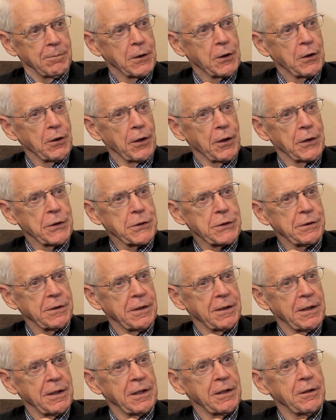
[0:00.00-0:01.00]

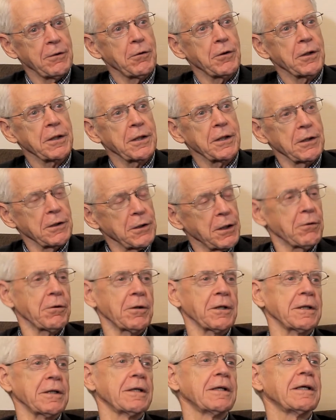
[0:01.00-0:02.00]
because here it can
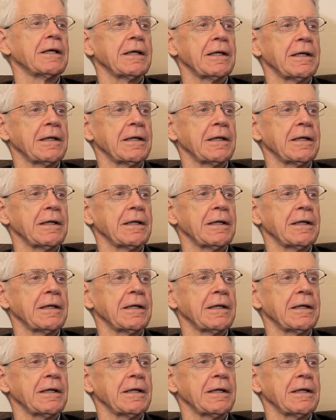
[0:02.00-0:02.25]
literally